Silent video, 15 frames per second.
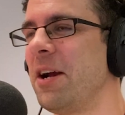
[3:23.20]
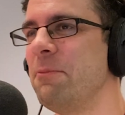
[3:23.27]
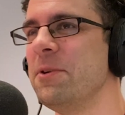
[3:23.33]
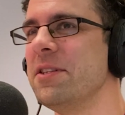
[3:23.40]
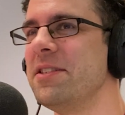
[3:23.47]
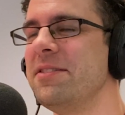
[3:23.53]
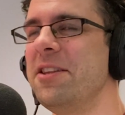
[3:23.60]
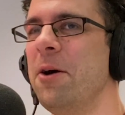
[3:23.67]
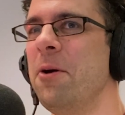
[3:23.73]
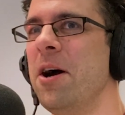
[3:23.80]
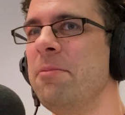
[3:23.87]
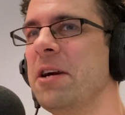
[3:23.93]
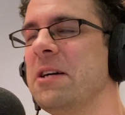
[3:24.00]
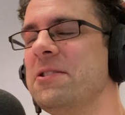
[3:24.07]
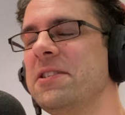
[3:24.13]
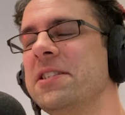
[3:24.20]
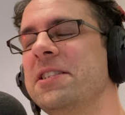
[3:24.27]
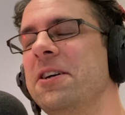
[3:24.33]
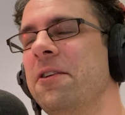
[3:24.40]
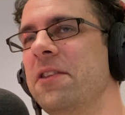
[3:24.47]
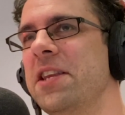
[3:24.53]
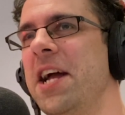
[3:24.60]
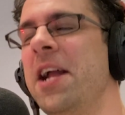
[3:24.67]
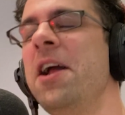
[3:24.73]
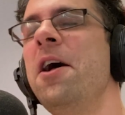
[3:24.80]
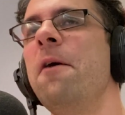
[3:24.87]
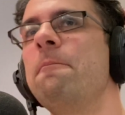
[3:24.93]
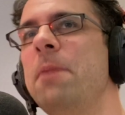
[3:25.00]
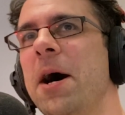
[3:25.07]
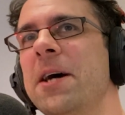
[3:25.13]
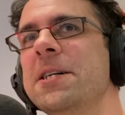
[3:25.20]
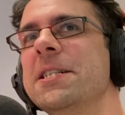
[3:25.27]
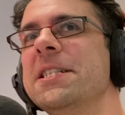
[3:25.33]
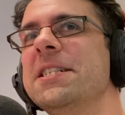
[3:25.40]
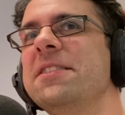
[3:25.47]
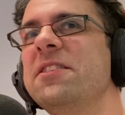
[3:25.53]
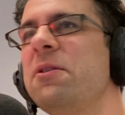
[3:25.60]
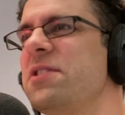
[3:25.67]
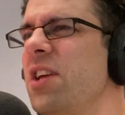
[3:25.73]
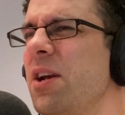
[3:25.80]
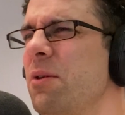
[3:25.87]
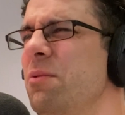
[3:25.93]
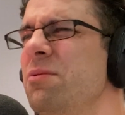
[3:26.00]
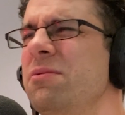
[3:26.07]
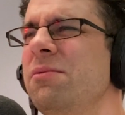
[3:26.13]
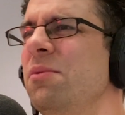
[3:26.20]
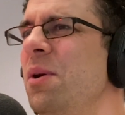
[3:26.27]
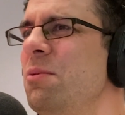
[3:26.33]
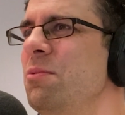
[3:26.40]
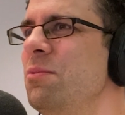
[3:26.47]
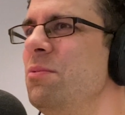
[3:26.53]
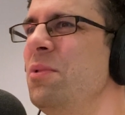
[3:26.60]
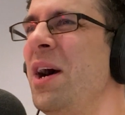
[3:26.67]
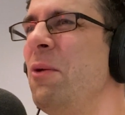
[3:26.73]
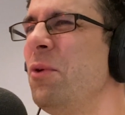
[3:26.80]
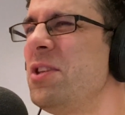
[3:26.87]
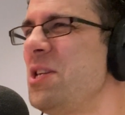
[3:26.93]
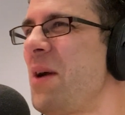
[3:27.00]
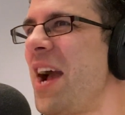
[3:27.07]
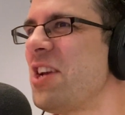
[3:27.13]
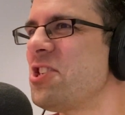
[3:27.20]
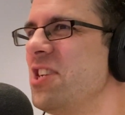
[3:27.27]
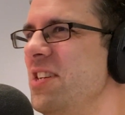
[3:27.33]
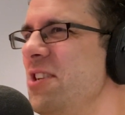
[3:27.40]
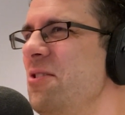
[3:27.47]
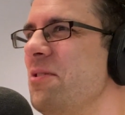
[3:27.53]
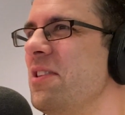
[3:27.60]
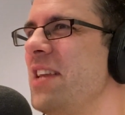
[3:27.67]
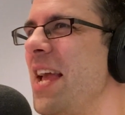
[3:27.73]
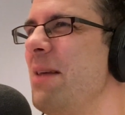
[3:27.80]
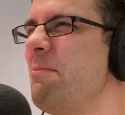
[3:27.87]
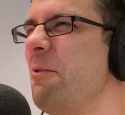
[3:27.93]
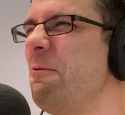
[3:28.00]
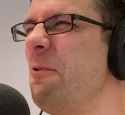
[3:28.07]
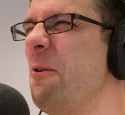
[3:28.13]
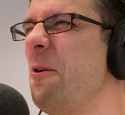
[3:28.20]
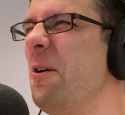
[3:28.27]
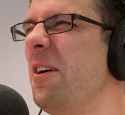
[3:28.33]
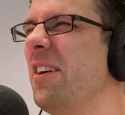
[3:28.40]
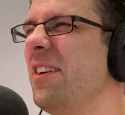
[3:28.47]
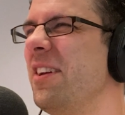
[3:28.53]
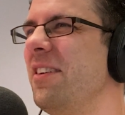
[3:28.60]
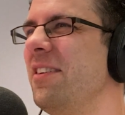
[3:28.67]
up with no eyebrows on the day. But, so it's like, oh, well, what do you actually do the day before,